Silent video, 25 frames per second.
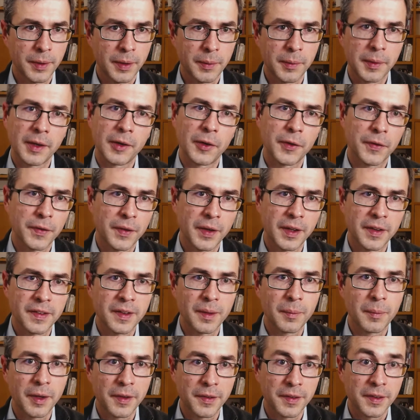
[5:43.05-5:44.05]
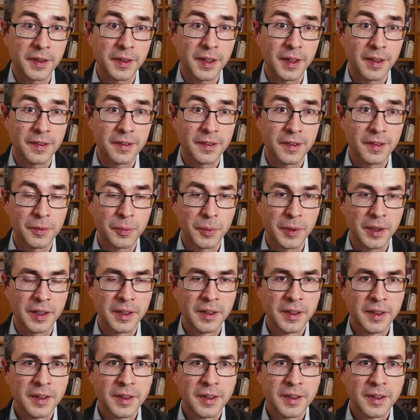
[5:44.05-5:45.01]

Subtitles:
where we also had some other cases where